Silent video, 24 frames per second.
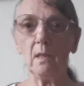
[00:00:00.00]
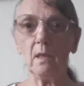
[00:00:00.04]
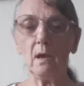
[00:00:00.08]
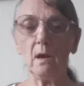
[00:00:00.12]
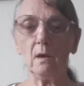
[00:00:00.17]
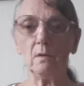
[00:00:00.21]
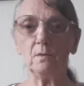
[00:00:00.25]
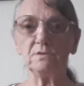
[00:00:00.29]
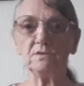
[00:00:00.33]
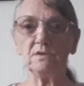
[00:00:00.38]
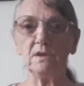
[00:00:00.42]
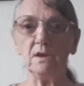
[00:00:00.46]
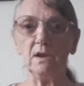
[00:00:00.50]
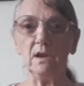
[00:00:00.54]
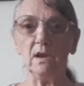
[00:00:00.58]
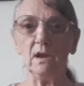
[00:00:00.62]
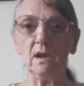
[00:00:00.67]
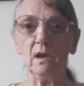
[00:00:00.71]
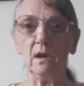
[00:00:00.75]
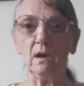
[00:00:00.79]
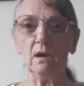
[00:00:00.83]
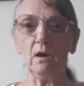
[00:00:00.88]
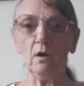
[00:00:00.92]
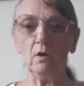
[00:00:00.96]
I was knitting
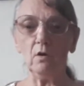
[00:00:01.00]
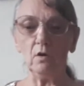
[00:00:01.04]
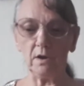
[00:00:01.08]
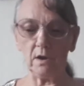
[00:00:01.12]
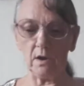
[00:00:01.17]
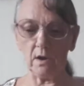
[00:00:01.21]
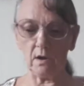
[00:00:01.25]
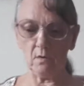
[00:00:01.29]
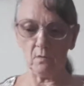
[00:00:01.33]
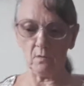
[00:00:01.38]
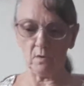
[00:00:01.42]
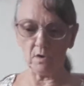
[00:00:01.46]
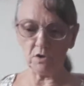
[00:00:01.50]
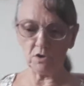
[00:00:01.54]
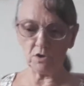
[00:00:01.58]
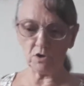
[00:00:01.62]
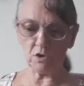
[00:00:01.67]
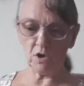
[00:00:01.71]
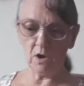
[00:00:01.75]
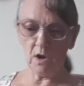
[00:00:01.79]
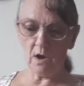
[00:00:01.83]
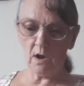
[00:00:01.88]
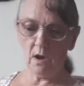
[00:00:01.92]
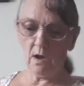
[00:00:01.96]
a cardigan, which
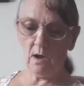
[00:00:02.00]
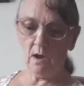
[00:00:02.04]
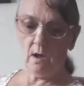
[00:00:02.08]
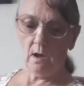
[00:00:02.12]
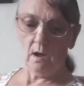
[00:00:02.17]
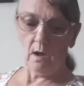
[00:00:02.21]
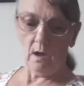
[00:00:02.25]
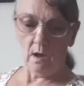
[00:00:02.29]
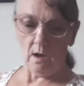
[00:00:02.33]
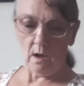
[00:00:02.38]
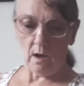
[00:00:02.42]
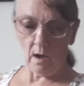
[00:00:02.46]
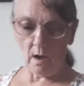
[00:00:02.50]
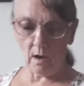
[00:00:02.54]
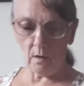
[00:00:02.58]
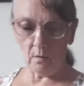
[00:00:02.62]
I